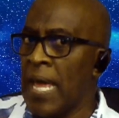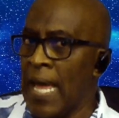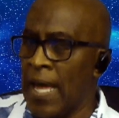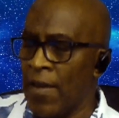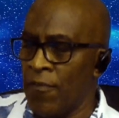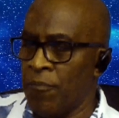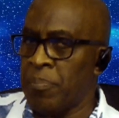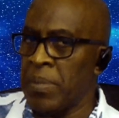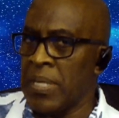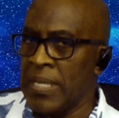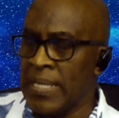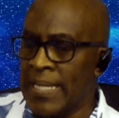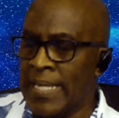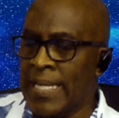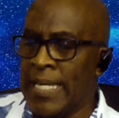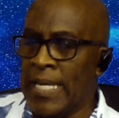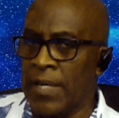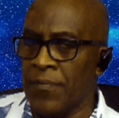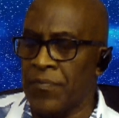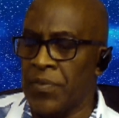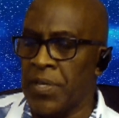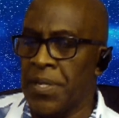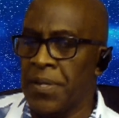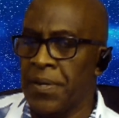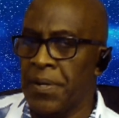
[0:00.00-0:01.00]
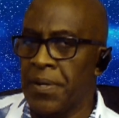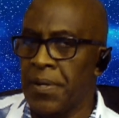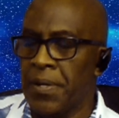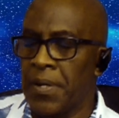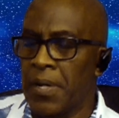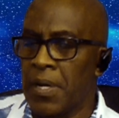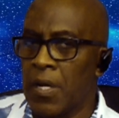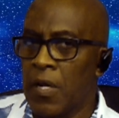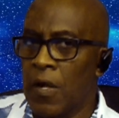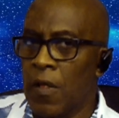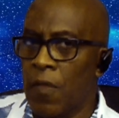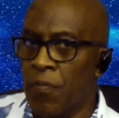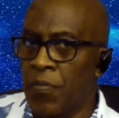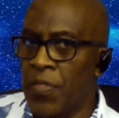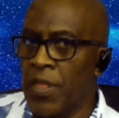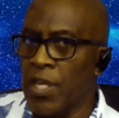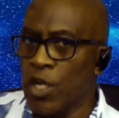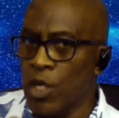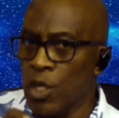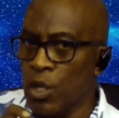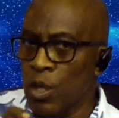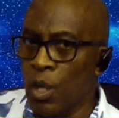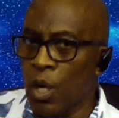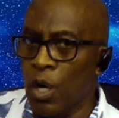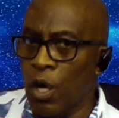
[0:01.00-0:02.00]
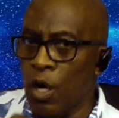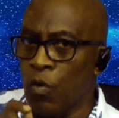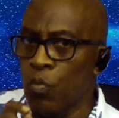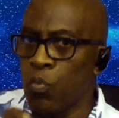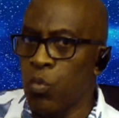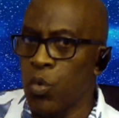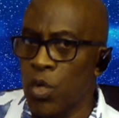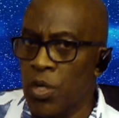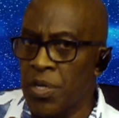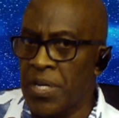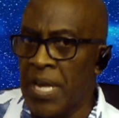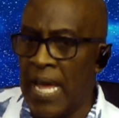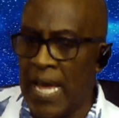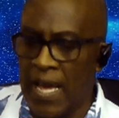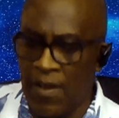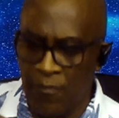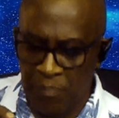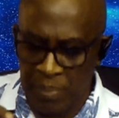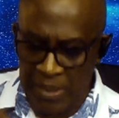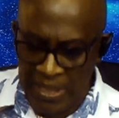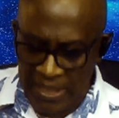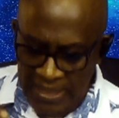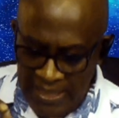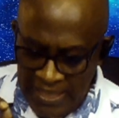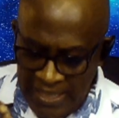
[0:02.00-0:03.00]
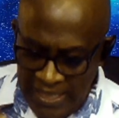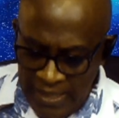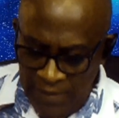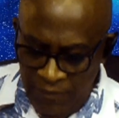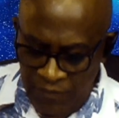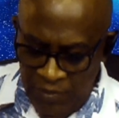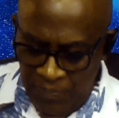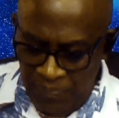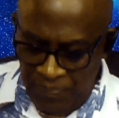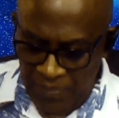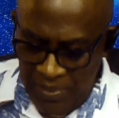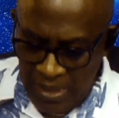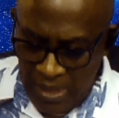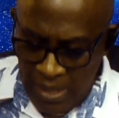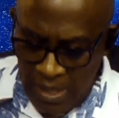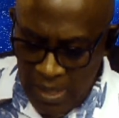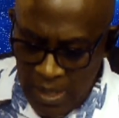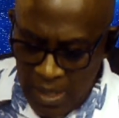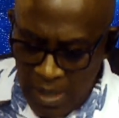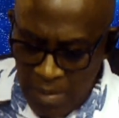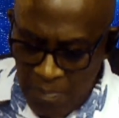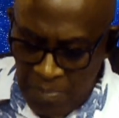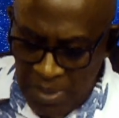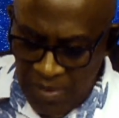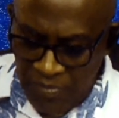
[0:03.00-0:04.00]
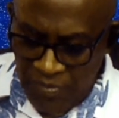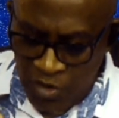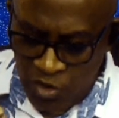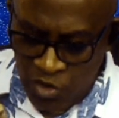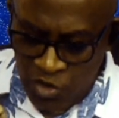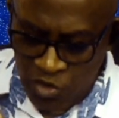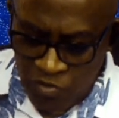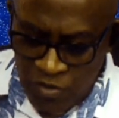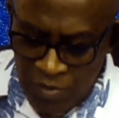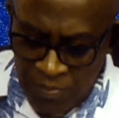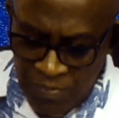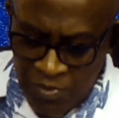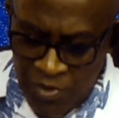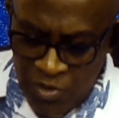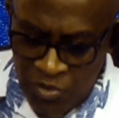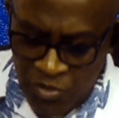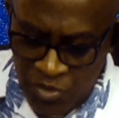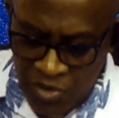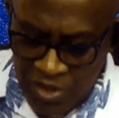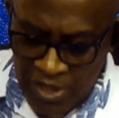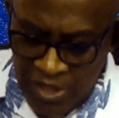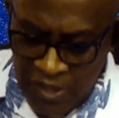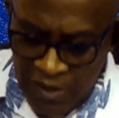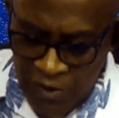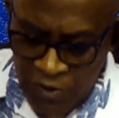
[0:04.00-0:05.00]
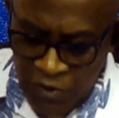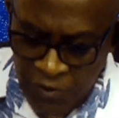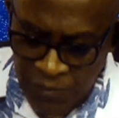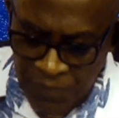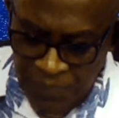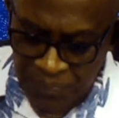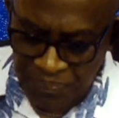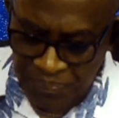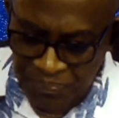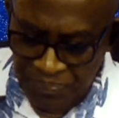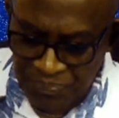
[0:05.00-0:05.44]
have been given, then a law would have been given. But the scripture says,